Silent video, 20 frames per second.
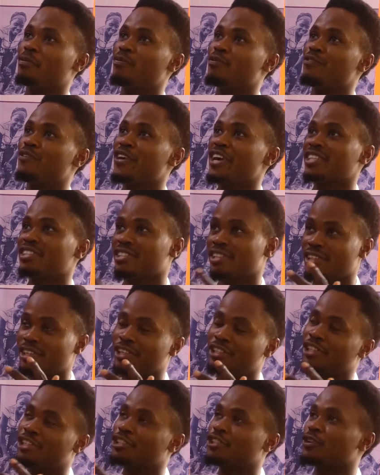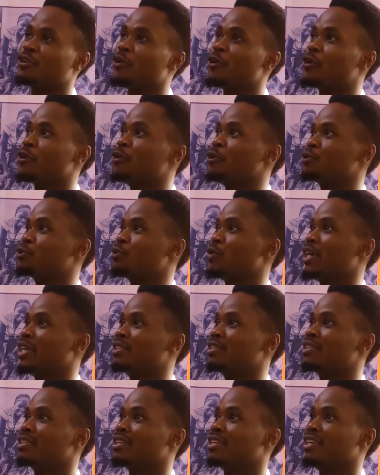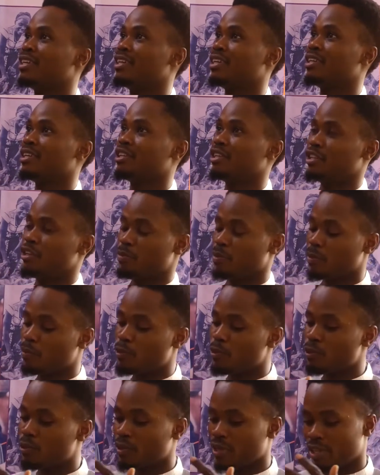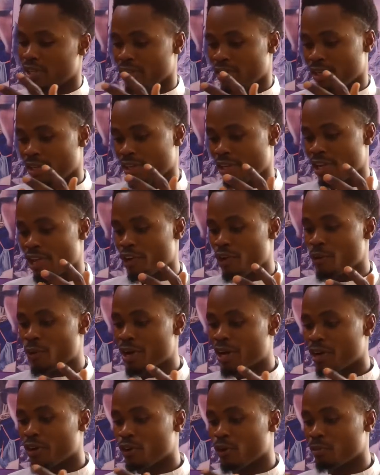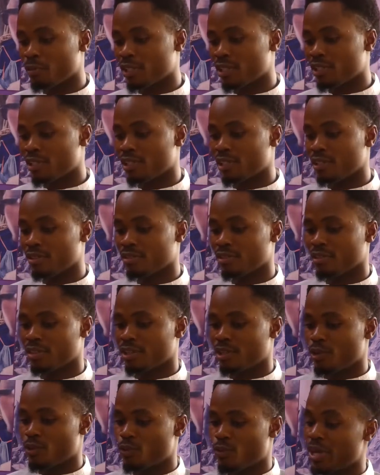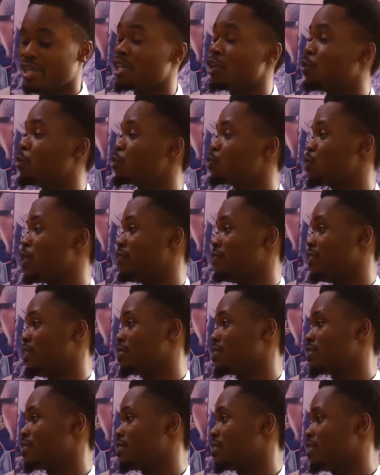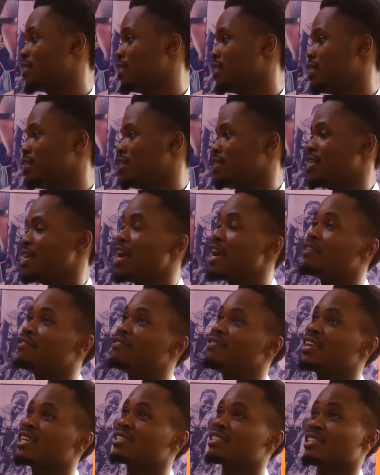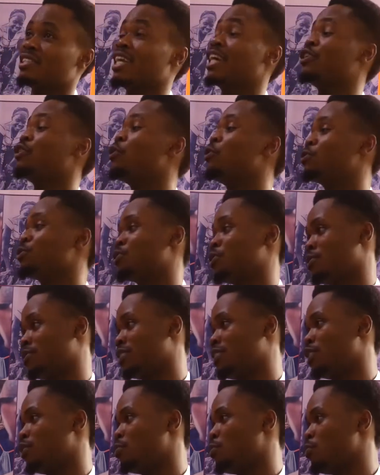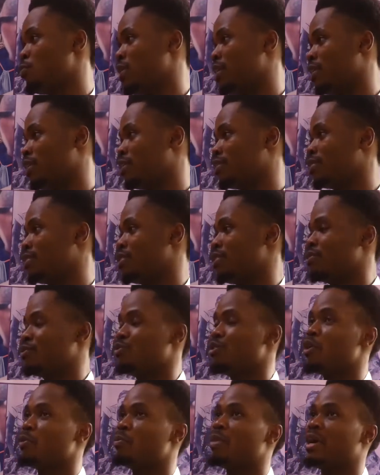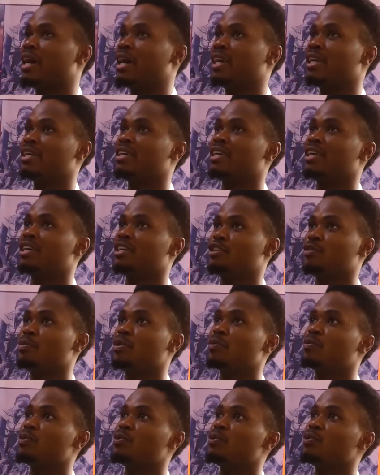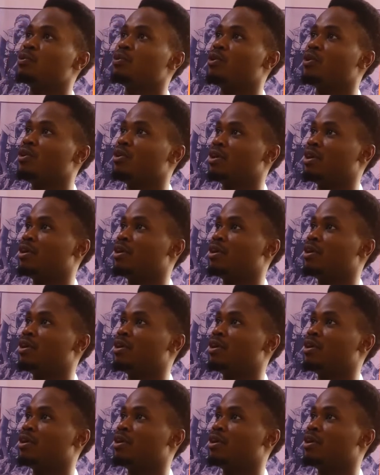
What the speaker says: forest degradation occurs when the people in the local community, when they want to harvest, they harvest in an unsustainable manner, whereby the people,